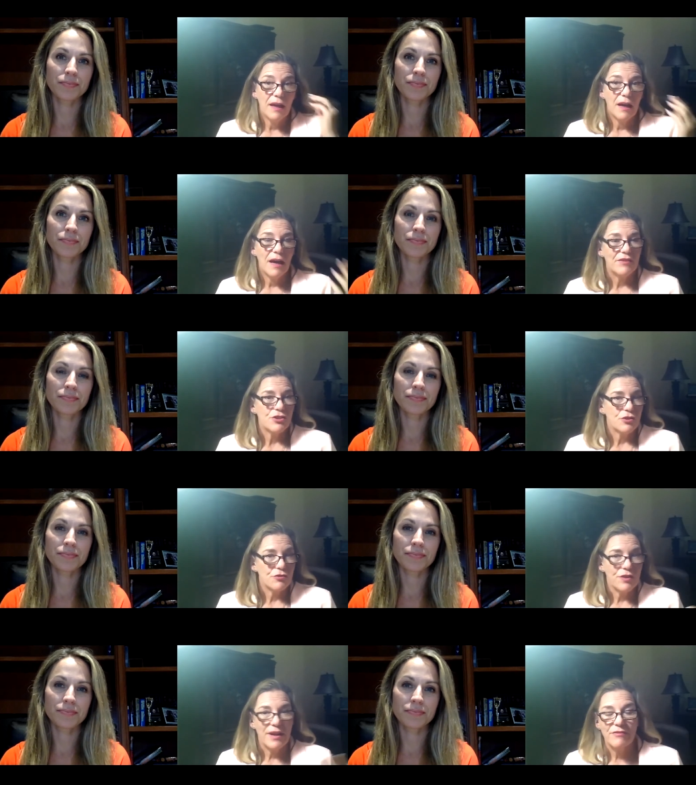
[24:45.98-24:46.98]
Speaker 1: having
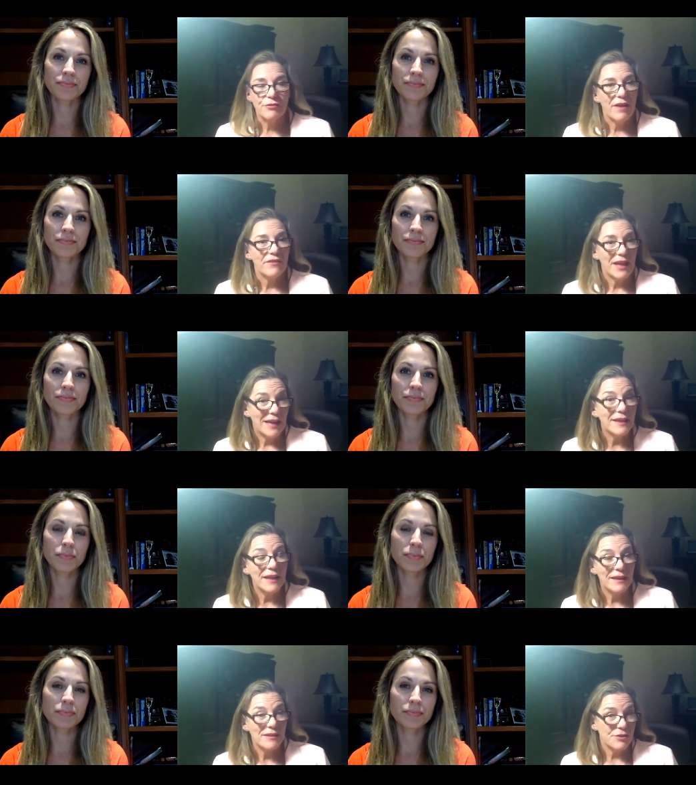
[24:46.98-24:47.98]
children after having had
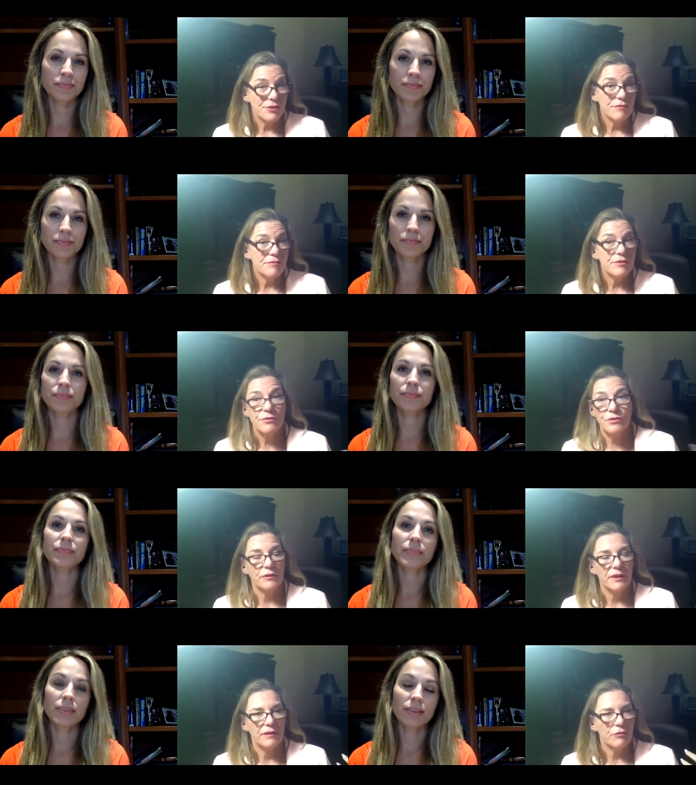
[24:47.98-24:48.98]
cancer. So,
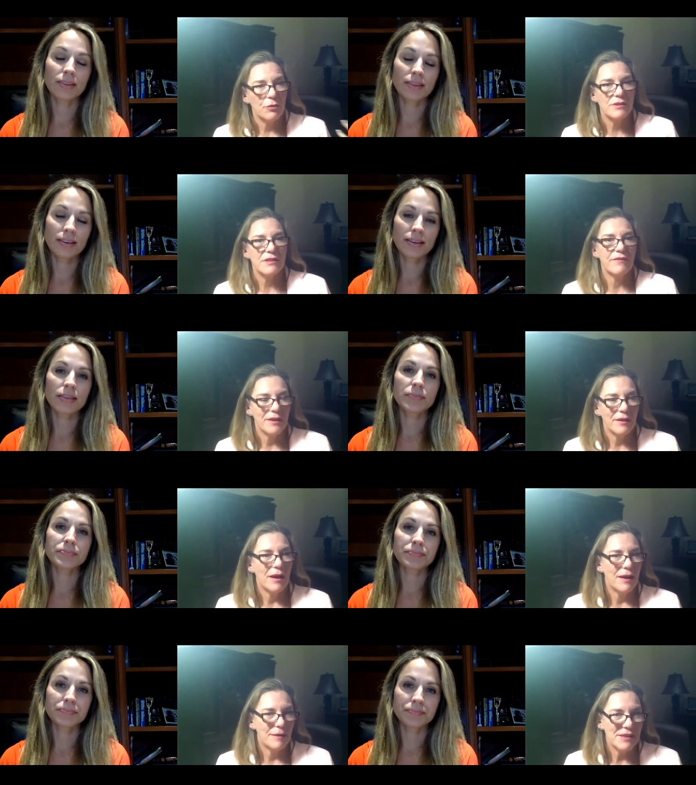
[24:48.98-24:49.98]
certainly, of course, having
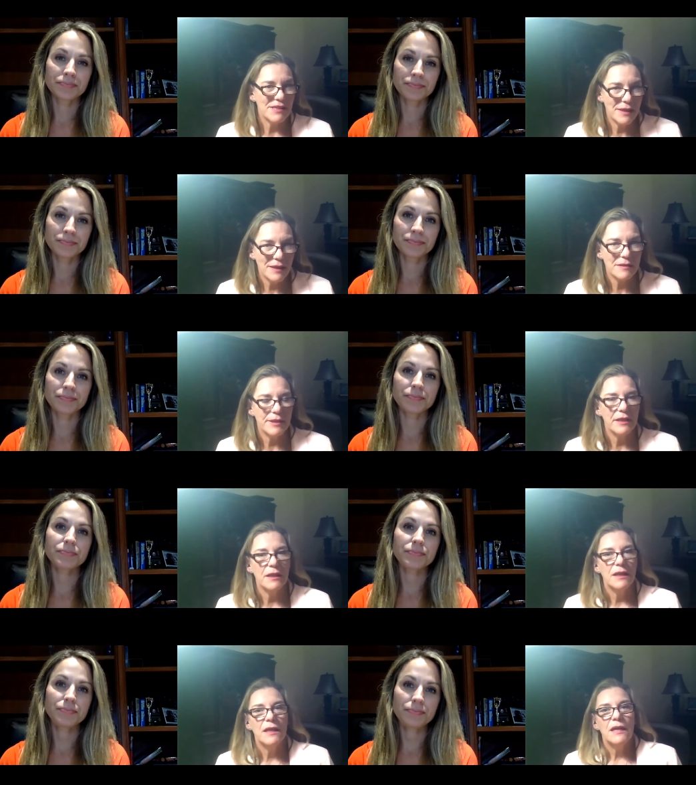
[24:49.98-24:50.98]
had a
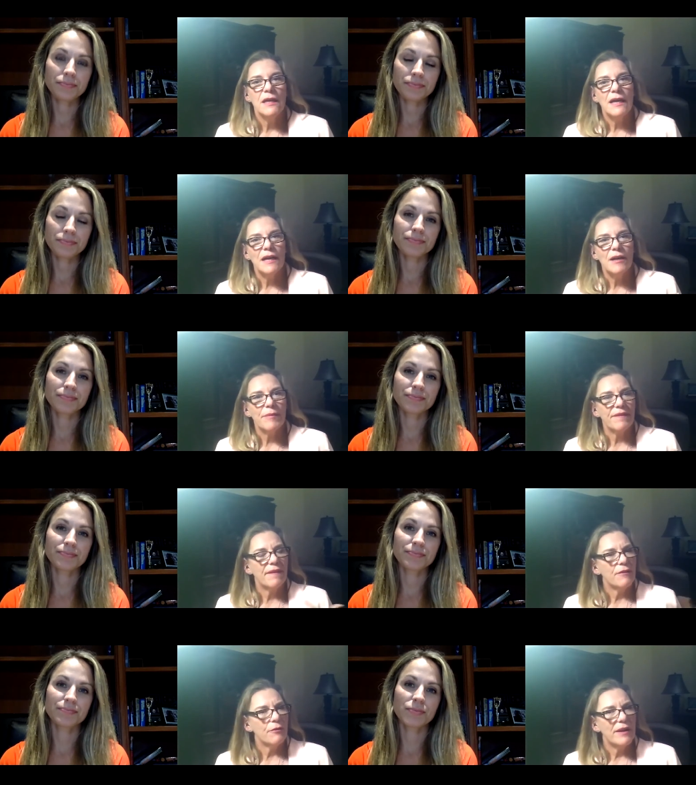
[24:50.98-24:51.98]
mastectomy. Uh, but
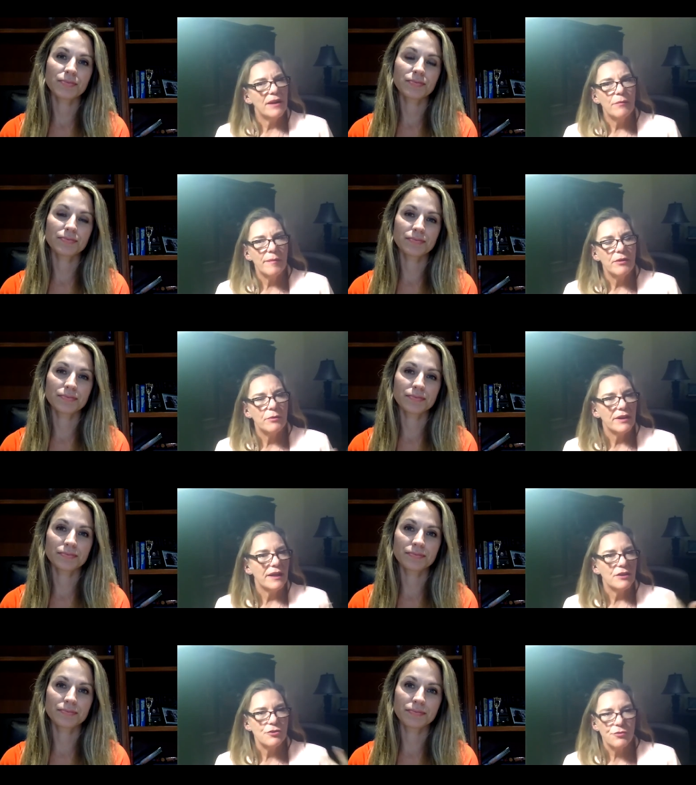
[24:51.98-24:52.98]
then there are many women who are
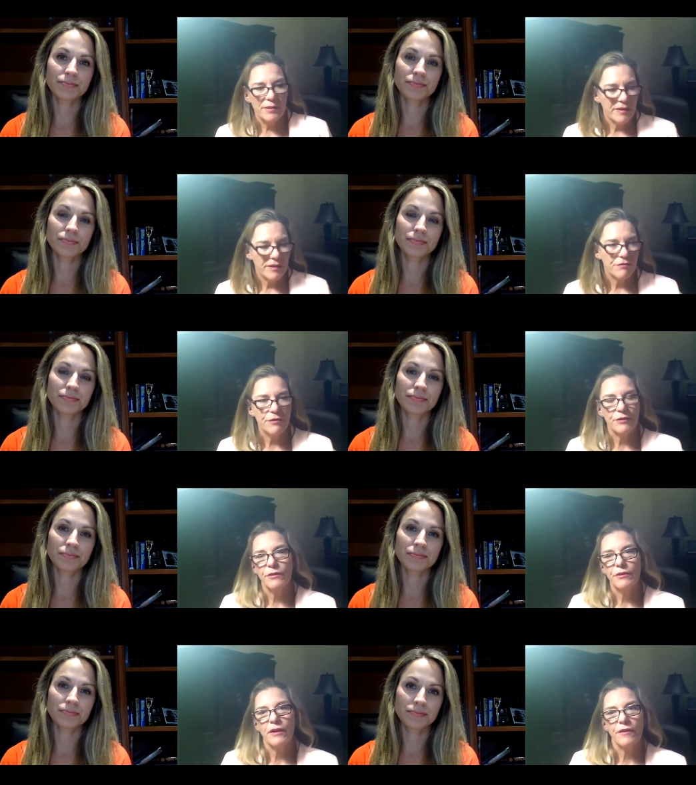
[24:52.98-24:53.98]
getting treatment
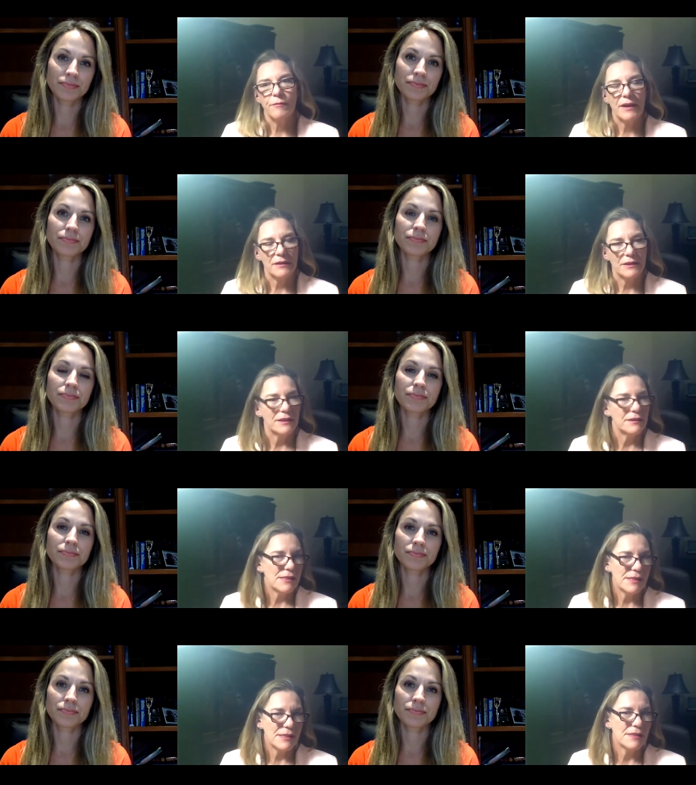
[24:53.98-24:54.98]
for other medical
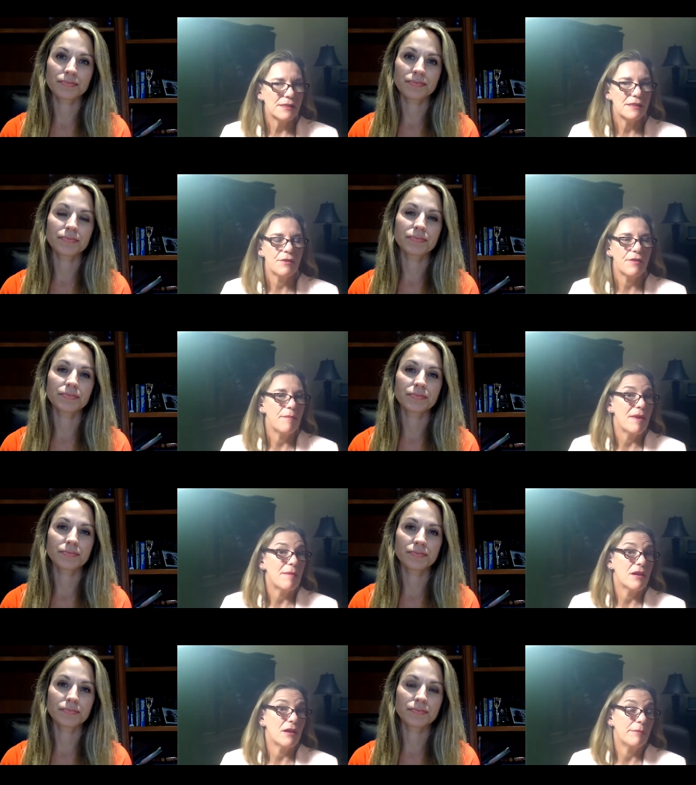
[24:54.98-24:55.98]
illnesses, so they may
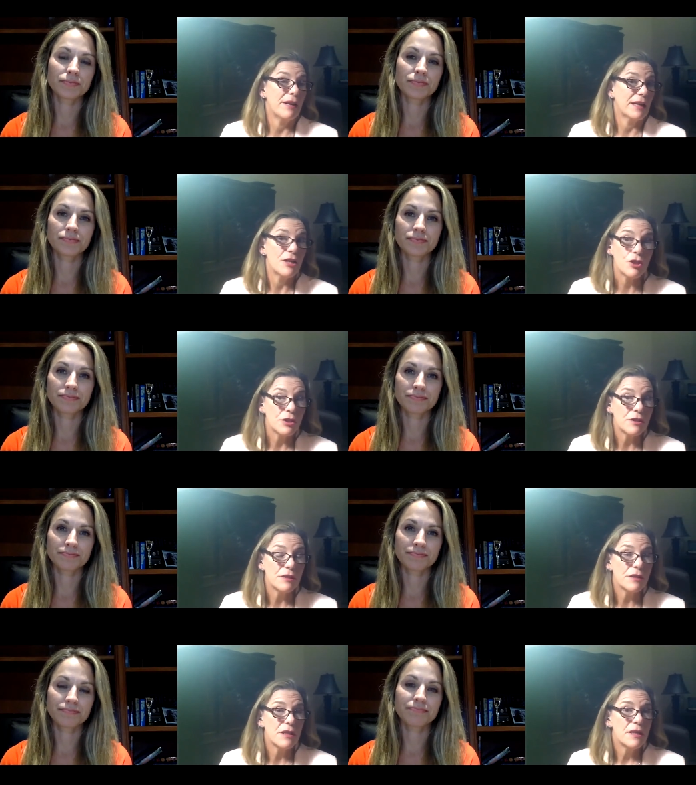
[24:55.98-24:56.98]
be on
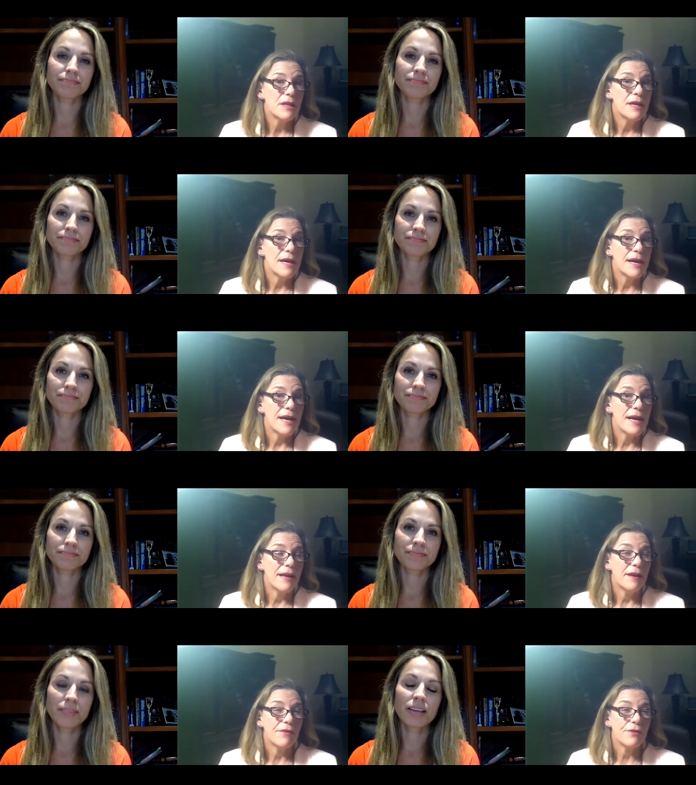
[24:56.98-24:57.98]
medications. Uh,
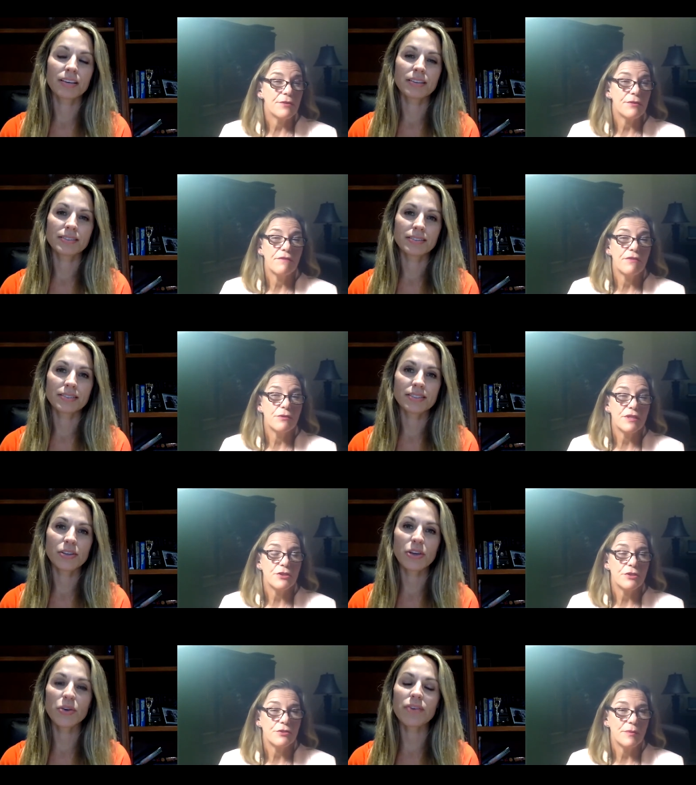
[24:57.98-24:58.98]
any other of those?
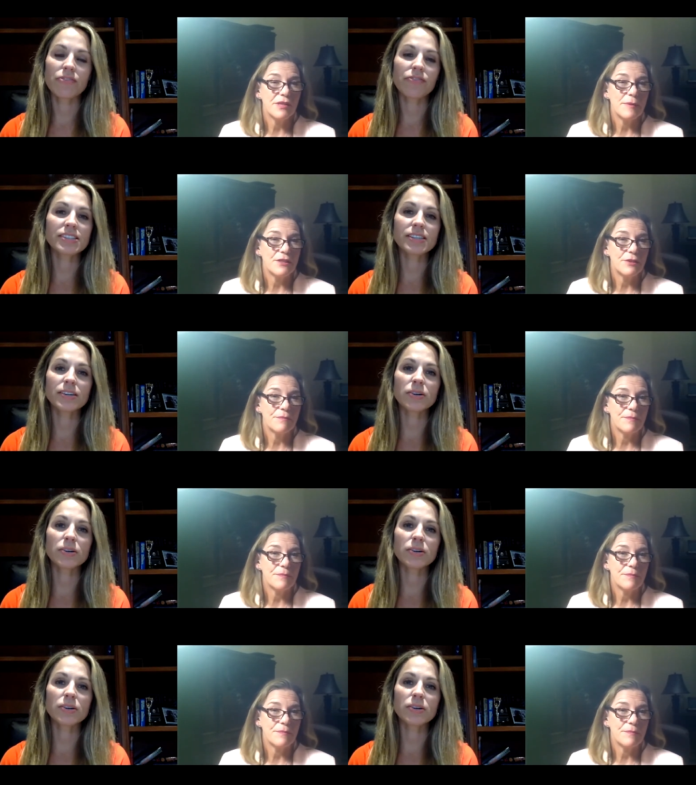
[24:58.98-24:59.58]
You have physical,